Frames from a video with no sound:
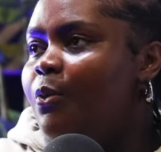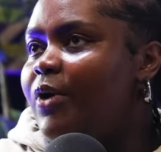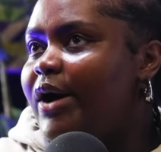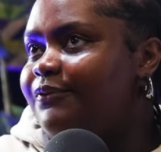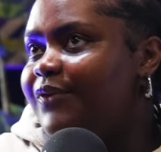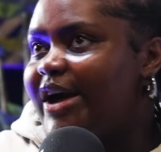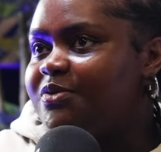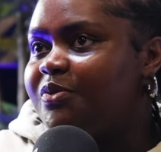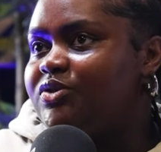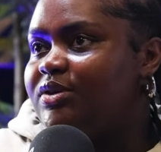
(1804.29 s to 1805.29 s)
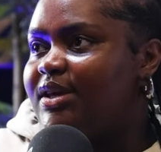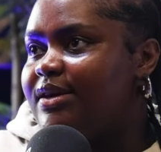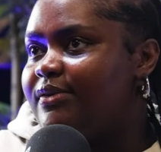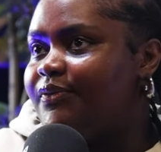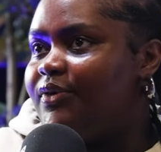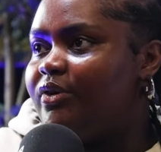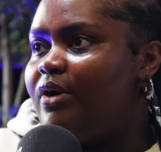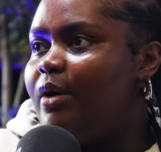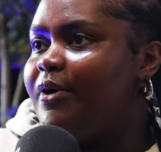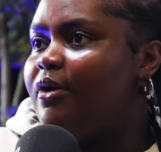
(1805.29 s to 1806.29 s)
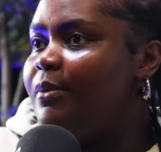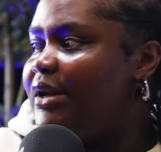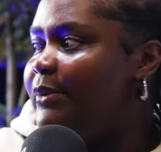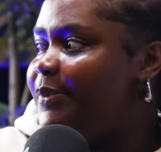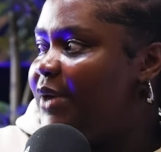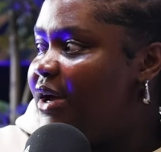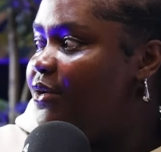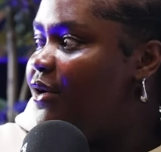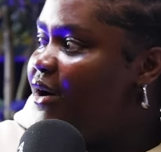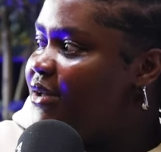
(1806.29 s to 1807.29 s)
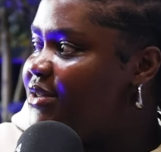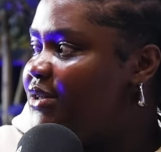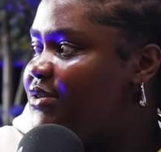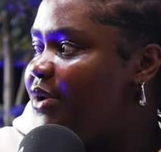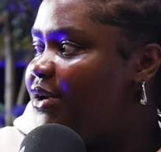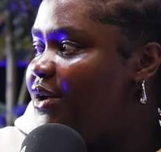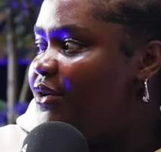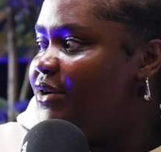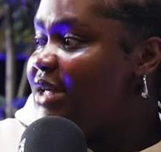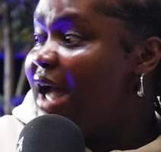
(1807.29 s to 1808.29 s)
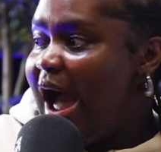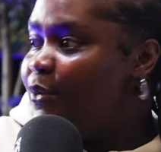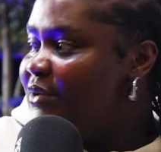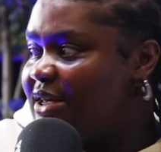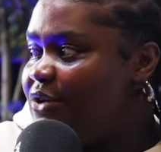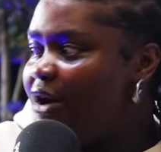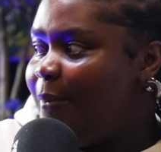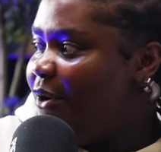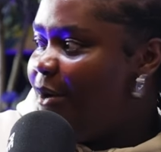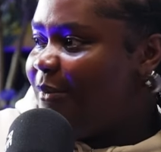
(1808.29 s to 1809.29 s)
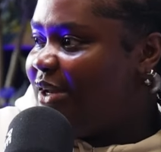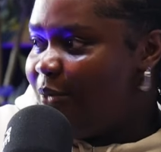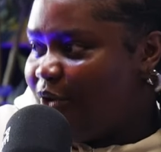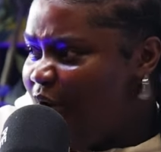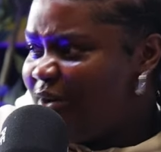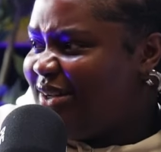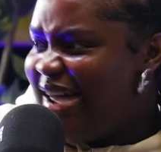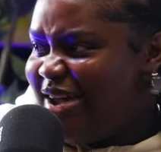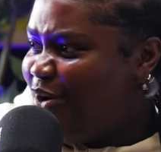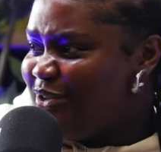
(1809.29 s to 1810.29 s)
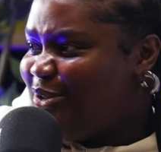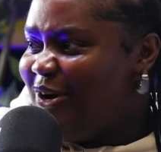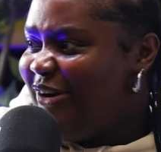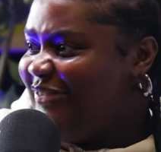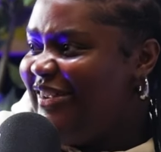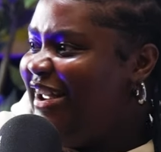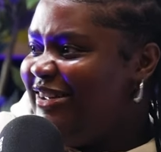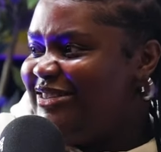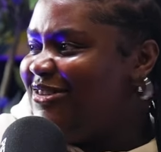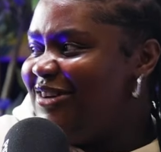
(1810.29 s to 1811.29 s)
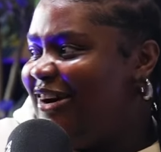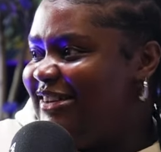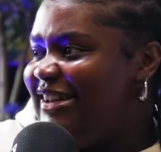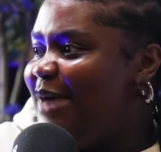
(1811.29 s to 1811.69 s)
What advice would you give, you know, up and coming Ama Piano artists right now? Because I won't say you're up and coming anymore. You're clear. You're too gone. You're too gone.